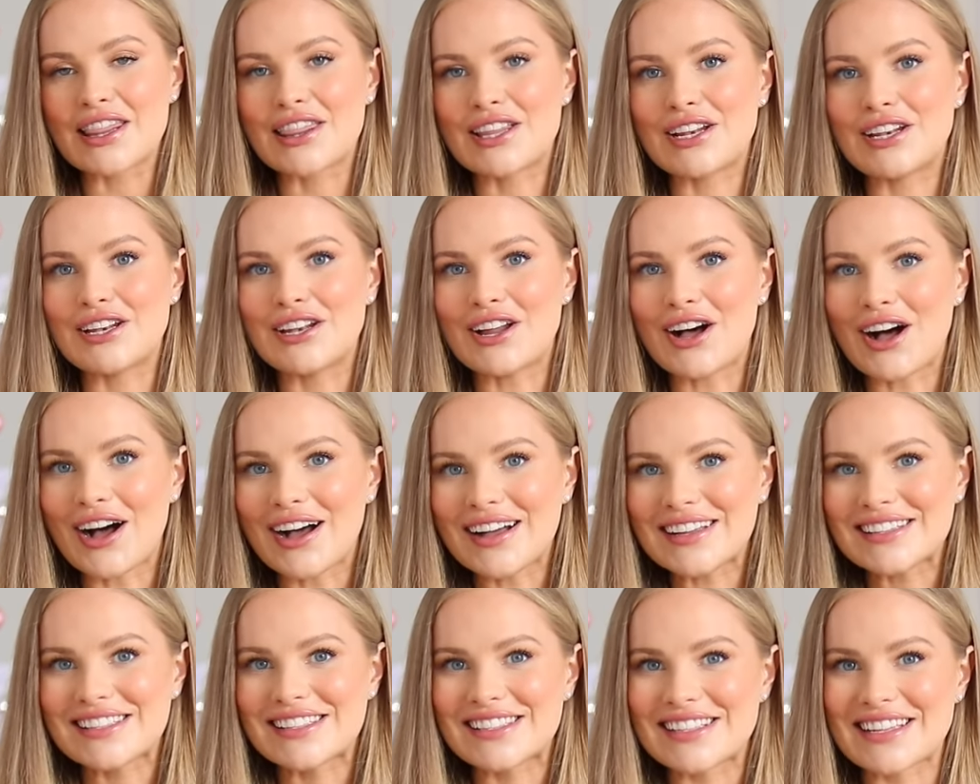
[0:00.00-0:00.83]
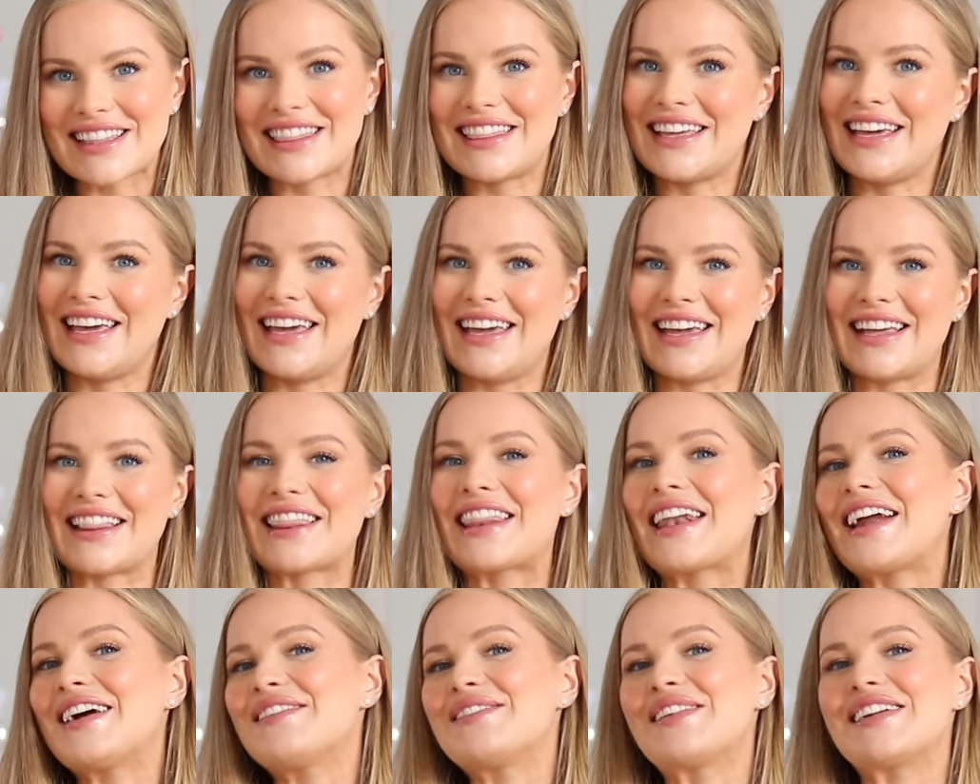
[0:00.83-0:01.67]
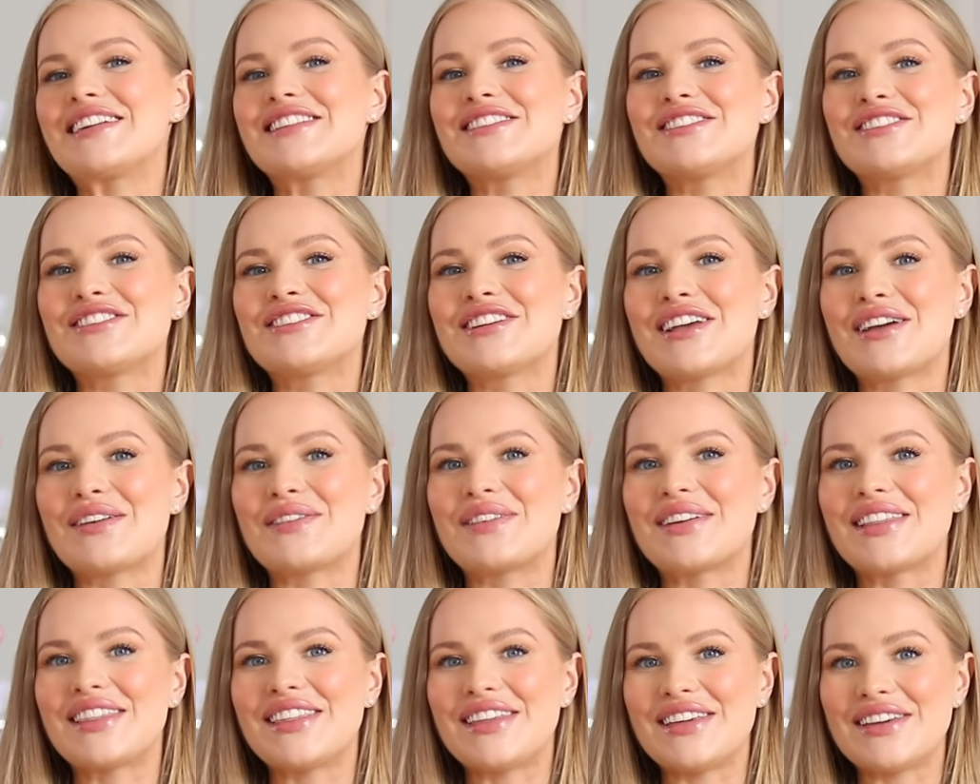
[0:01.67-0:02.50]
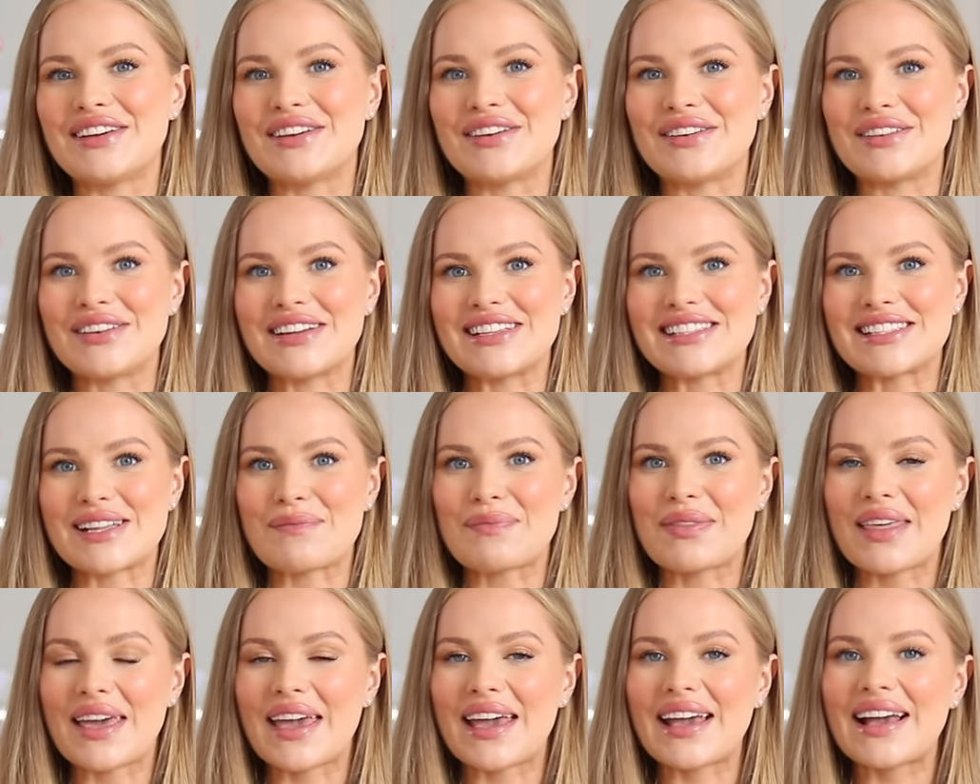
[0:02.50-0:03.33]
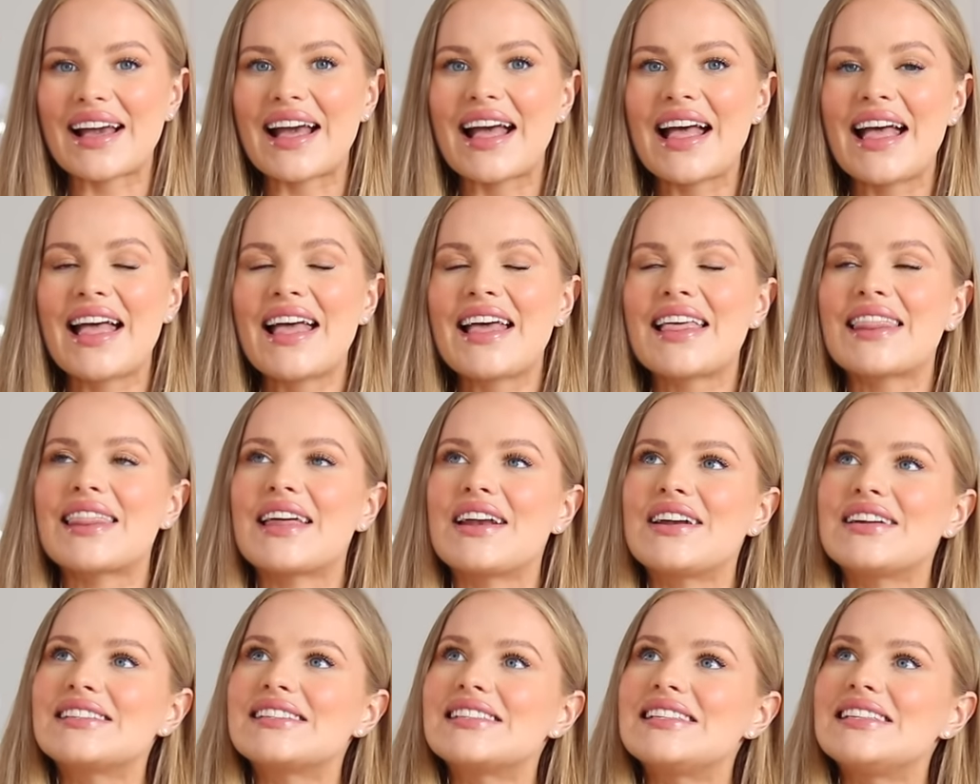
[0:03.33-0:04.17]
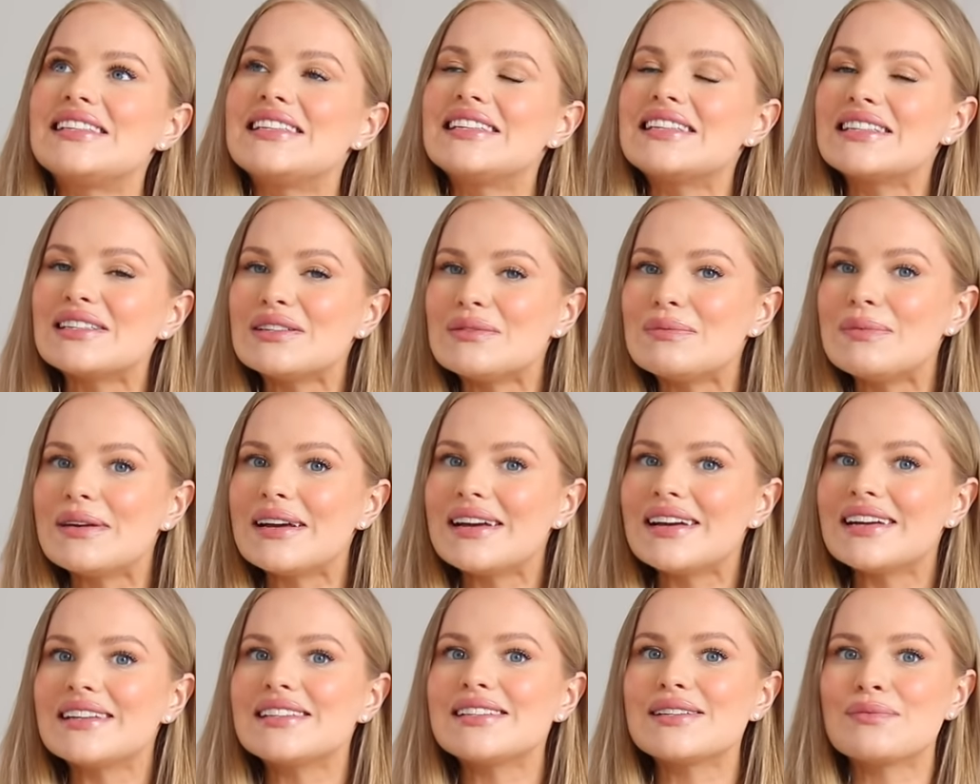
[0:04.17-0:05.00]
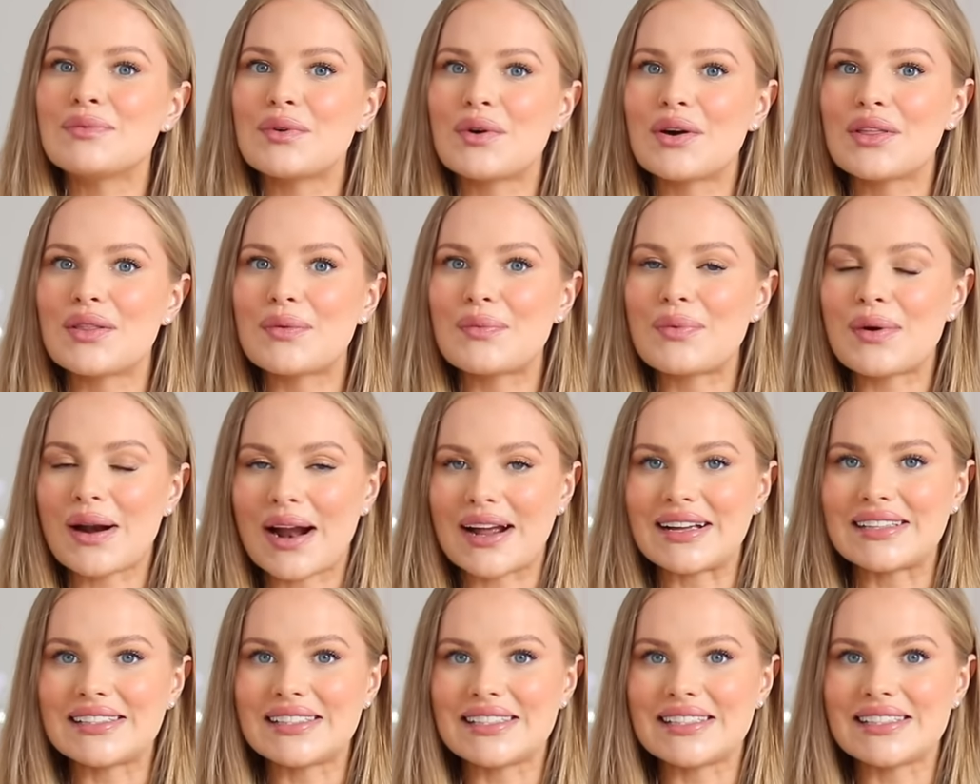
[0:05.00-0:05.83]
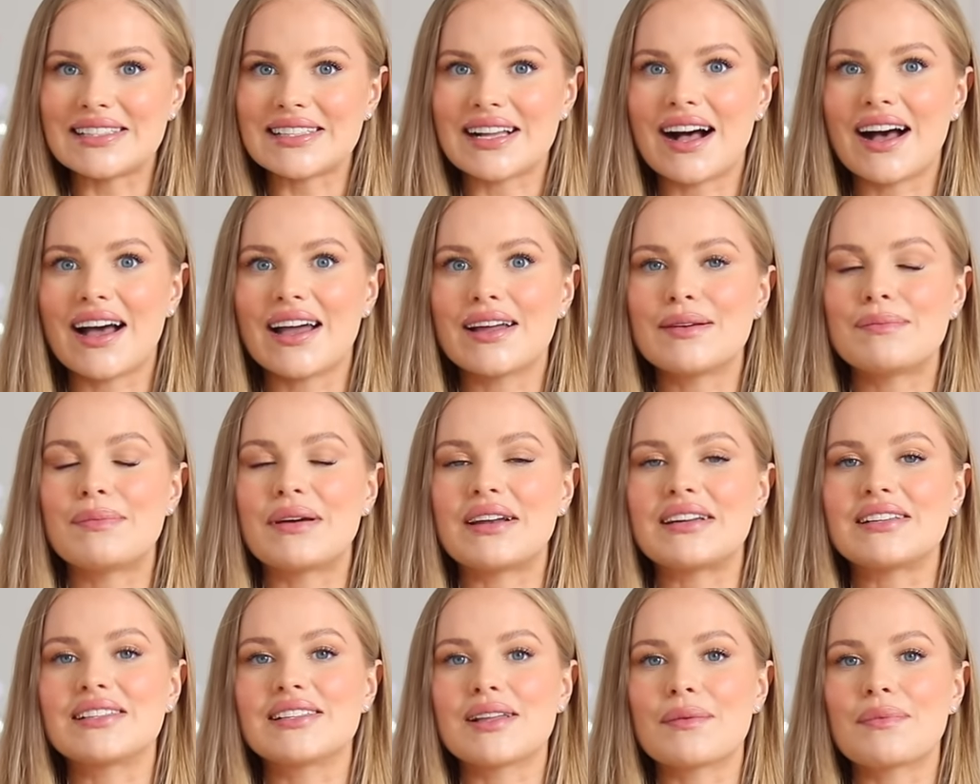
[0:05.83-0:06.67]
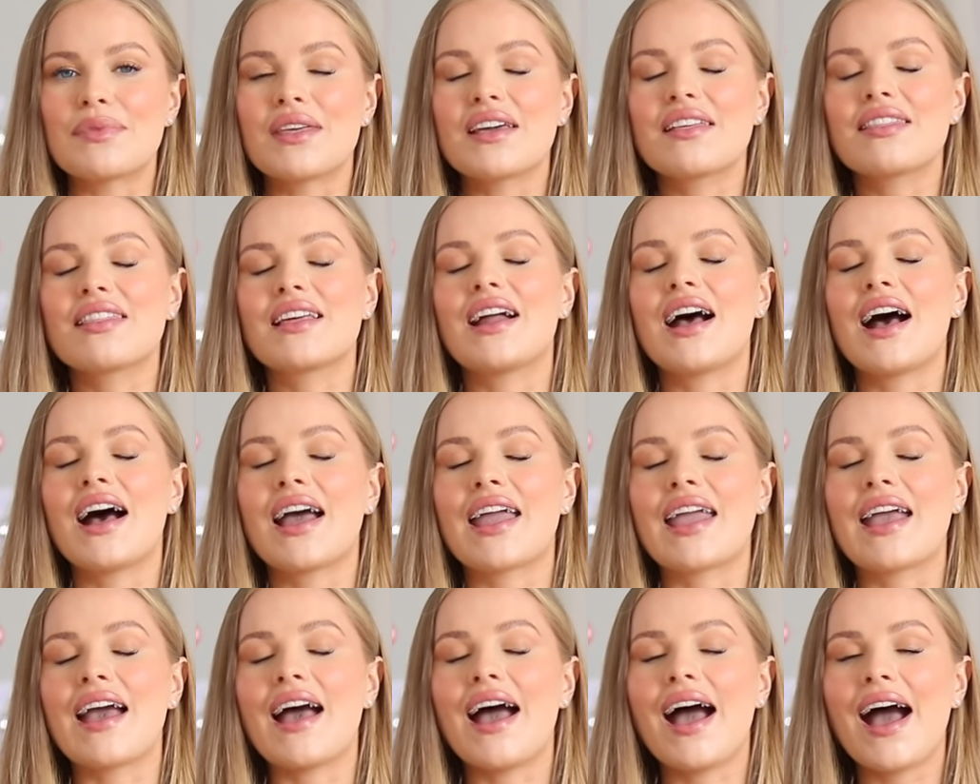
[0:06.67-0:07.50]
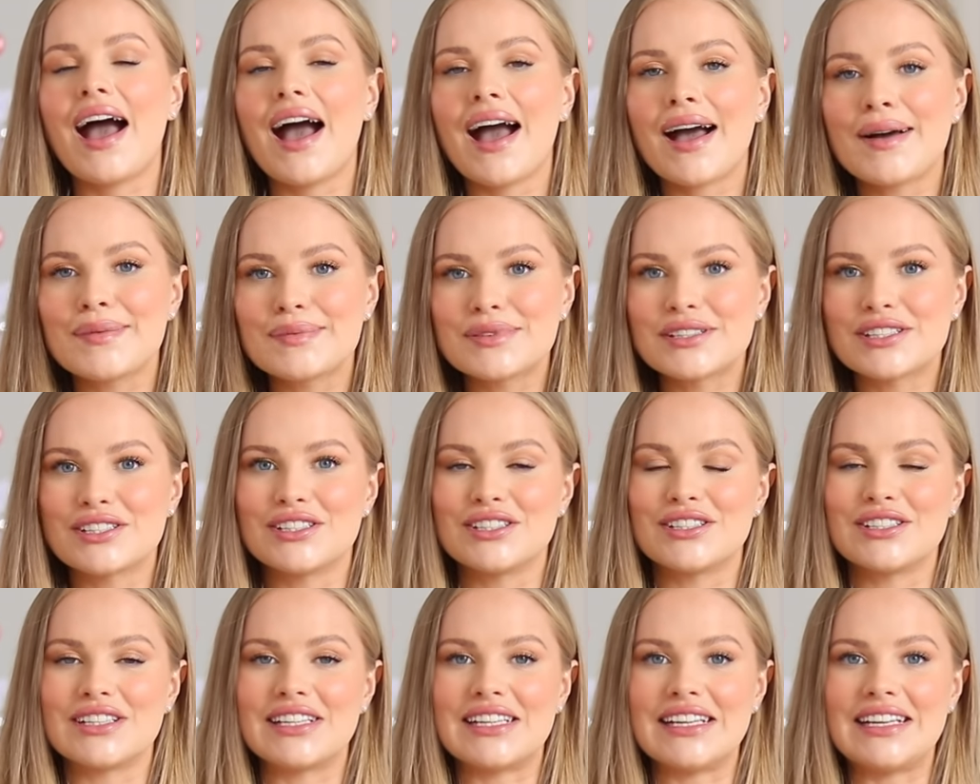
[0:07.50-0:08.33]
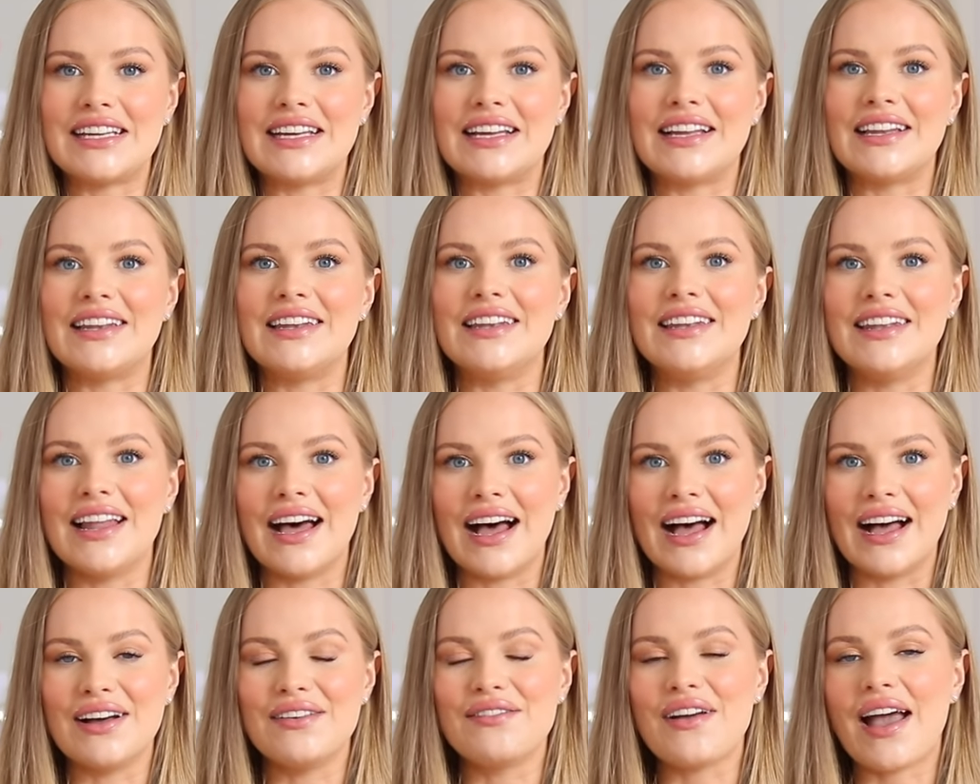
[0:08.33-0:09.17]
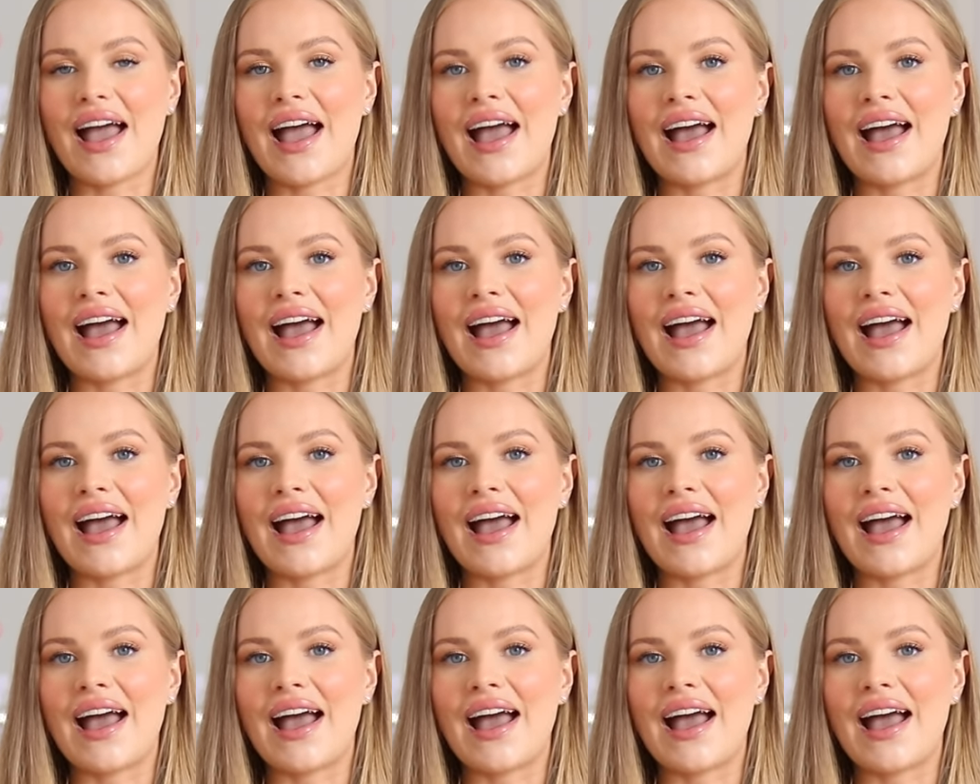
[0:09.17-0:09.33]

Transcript: The last thing that I wanted to share with you is something that is a little bit more on the pricey side, but is something that I absolutely love.